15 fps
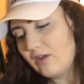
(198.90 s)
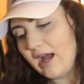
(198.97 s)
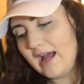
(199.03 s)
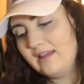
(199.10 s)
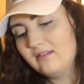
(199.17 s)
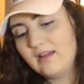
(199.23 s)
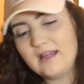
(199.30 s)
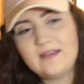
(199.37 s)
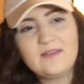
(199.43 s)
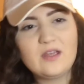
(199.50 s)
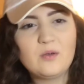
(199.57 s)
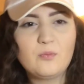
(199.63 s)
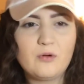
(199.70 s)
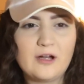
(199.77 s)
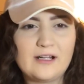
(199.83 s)
I like
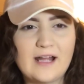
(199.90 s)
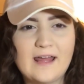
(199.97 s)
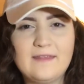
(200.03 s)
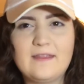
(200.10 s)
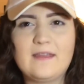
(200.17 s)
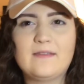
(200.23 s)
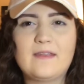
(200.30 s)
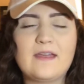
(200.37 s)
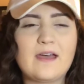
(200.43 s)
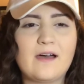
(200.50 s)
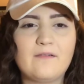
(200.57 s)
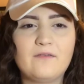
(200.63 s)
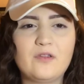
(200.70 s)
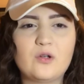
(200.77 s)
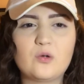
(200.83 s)
their brand. I think they
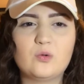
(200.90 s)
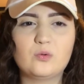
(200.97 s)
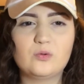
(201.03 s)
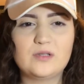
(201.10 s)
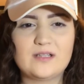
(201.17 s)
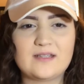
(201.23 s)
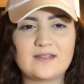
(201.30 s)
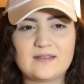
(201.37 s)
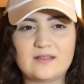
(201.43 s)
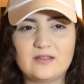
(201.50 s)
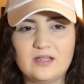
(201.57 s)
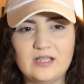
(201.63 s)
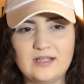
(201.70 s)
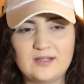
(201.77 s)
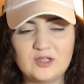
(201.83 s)
have the coolest
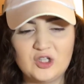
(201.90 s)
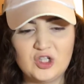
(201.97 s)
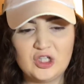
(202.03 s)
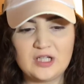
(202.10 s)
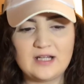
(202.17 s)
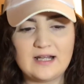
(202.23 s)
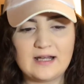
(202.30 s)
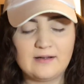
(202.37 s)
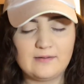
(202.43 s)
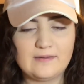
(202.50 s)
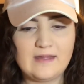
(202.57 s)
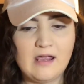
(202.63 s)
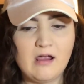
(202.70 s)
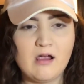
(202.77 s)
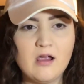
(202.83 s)
like shit out
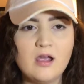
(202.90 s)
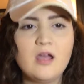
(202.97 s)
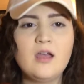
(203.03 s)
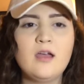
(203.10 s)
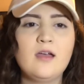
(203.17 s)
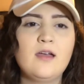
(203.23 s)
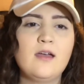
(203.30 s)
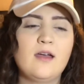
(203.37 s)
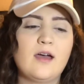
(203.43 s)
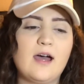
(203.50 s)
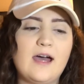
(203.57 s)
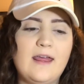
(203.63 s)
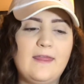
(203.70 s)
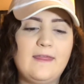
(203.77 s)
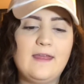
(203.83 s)
there.
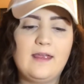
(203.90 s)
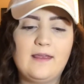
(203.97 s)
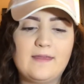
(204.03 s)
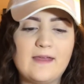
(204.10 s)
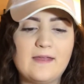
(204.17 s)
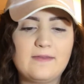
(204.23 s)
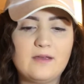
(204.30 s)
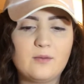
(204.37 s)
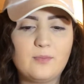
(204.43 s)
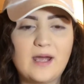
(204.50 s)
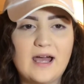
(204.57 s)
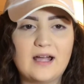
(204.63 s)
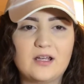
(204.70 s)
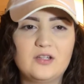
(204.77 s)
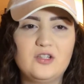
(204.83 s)
I think that their
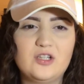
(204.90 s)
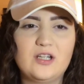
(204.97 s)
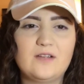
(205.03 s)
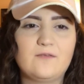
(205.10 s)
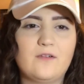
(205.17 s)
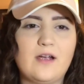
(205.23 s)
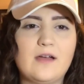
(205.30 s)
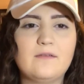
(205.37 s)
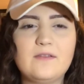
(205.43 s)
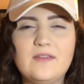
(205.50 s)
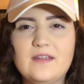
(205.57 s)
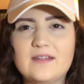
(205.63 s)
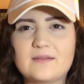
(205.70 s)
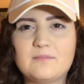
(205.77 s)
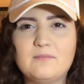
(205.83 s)
packaging for
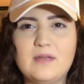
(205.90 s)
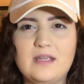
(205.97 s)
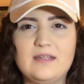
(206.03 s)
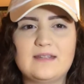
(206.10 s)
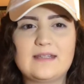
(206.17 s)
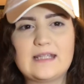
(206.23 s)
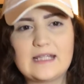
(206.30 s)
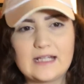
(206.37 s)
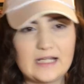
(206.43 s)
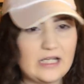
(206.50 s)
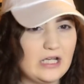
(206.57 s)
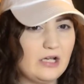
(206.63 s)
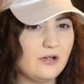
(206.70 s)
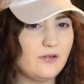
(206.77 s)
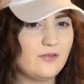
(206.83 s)
everything is amazing, and I
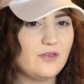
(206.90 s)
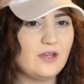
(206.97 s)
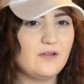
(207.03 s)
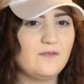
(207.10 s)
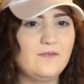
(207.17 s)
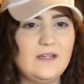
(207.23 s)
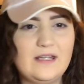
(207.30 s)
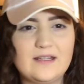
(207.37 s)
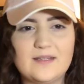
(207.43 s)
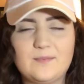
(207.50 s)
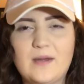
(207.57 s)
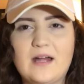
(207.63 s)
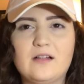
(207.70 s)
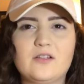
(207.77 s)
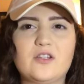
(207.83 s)
hear their Venus
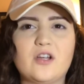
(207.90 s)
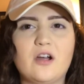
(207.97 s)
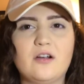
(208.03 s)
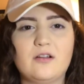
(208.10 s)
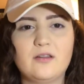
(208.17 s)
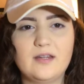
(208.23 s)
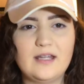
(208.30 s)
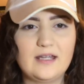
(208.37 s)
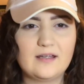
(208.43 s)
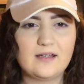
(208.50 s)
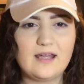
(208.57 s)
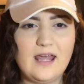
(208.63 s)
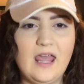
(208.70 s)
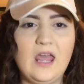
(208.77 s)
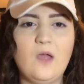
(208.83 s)
palettes are like
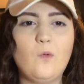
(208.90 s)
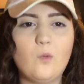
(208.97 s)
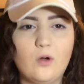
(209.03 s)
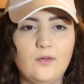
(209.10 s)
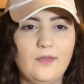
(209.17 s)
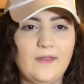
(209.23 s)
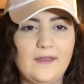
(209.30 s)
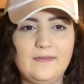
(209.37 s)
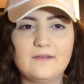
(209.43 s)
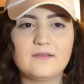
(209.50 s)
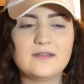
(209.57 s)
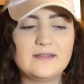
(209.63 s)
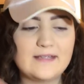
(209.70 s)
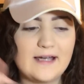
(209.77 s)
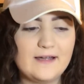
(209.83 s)
A1, like they're
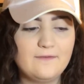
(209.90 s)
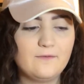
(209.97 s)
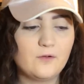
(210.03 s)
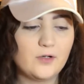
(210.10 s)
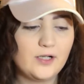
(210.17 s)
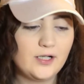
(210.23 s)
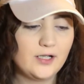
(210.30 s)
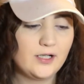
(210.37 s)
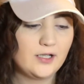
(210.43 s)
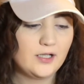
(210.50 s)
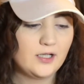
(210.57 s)
to die for.